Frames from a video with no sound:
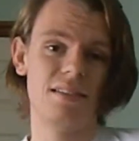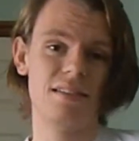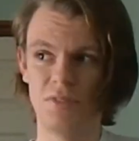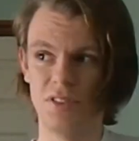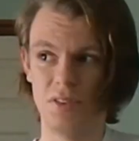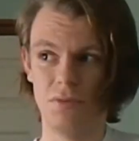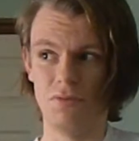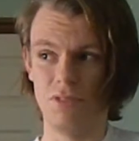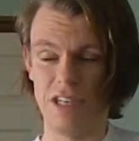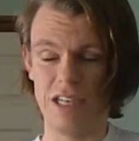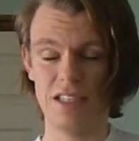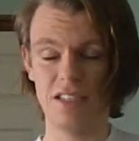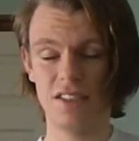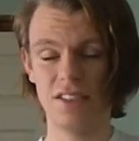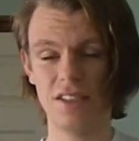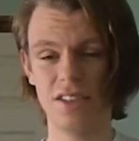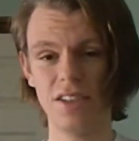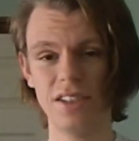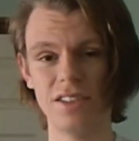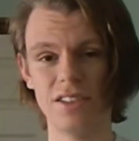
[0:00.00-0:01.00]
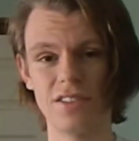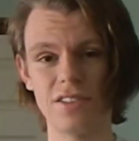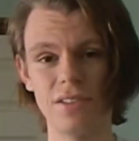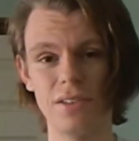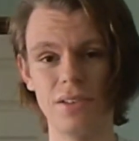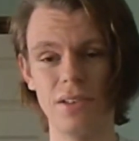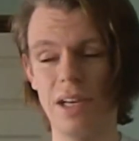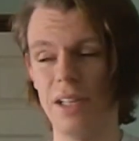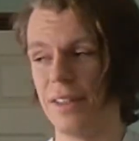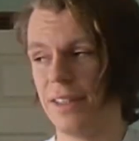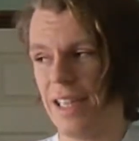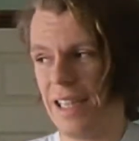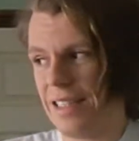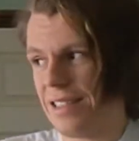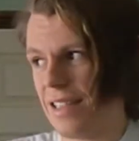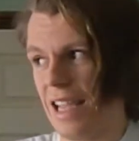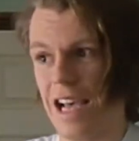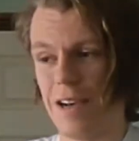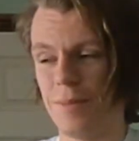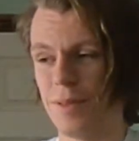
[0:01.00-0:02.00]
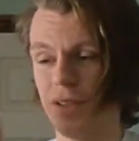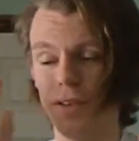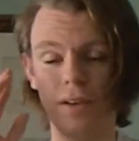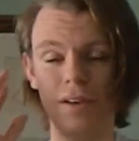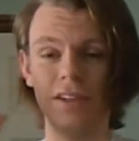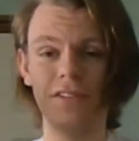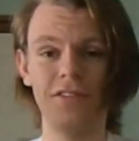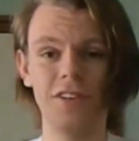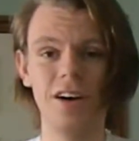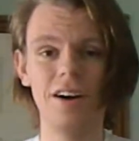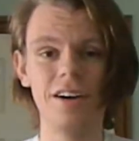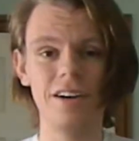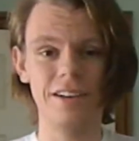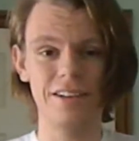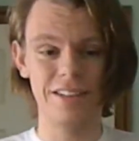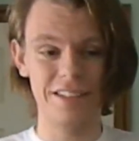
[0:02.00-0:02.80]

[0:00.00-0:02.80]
to wreck a dinosaur, and that's absolutely fine.